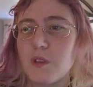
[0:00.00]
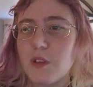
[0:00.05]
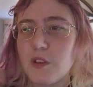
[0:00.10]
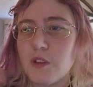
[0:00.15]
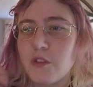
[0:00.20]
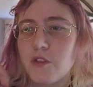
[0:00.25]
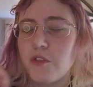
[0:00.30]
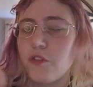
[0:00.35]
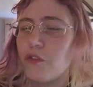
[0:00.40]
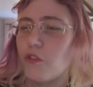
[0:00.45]

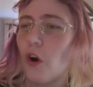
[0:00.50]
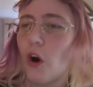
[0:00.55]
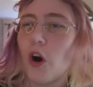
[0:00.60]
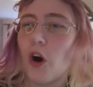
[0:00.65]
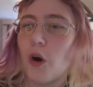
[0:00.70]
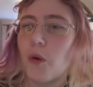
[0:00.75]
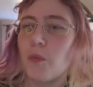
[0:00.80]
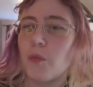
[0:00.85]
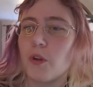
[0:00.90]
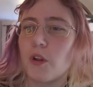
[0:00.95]

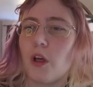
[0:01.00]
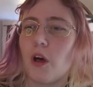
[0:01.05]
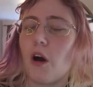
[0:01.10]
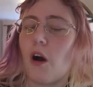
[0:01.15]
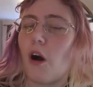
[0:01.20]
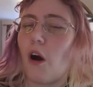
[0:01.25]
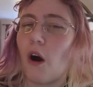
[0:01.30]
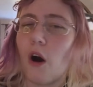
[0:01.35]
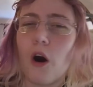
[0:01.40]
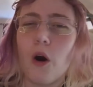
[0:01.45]
Storm will
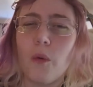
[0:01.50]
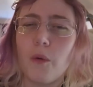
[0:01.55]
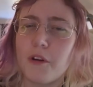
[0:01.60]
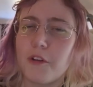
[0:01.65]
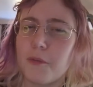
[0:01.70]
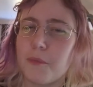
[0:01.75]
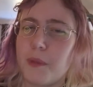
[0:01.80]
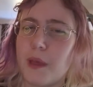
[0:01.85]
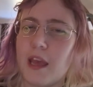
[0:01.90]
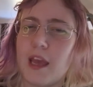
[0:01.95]

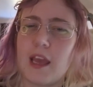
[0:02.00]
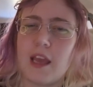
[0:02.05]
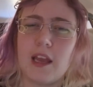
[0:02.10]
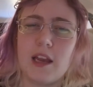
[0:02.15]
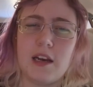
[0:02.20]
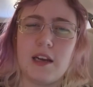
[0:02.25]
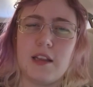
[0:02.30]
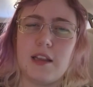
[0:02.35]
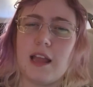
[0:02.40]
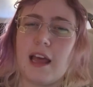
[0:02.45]
always be
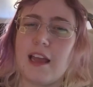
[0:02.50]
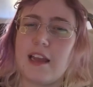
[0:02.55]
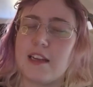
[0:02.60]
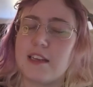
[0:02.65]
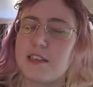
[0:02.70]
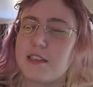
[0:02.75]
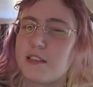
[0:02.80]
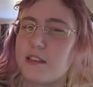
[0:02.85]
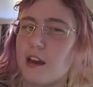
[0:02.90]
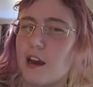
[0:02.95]
like
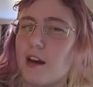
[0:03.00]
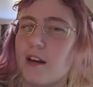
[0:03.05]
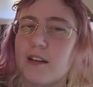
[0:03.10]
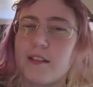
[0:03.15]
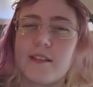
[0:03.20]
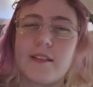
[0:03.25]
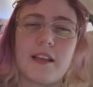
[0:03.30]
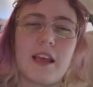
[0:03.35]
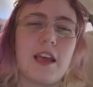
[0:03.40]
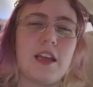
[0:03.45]

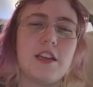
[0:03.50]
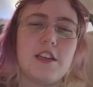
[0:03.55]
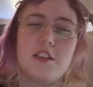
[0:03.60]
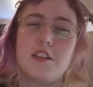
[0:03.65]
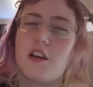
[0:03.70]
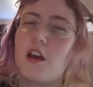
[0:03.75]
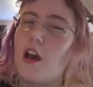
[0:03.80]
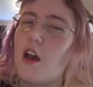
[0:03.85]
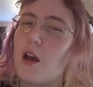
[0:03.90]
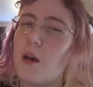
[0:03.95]
dark-skinned,